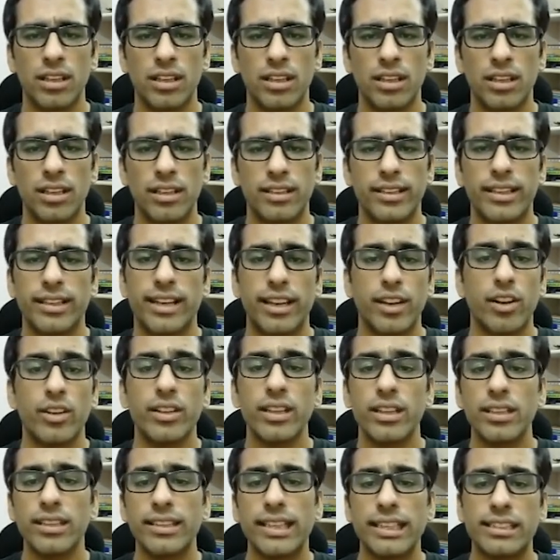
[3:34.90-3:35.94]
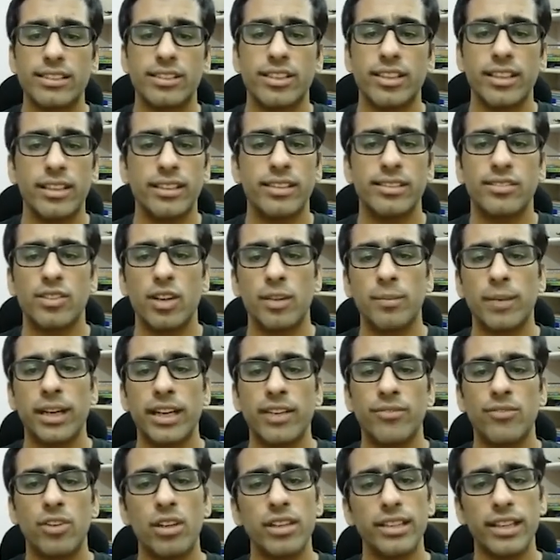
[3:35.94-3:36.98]
The canonical text editor is on by
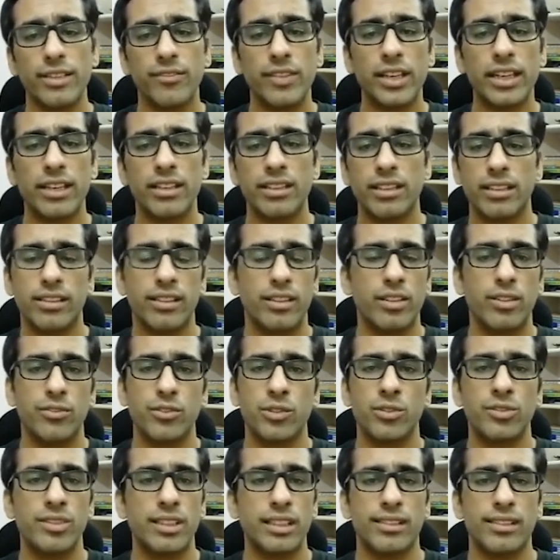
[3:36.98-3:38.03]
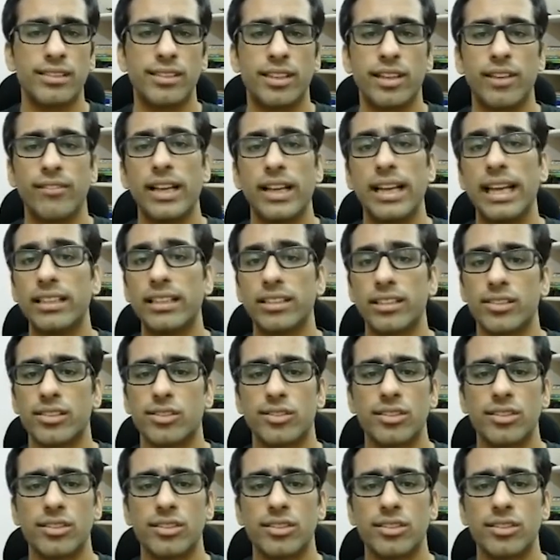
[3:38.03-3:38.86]
default and we can turn it off using stdy like this.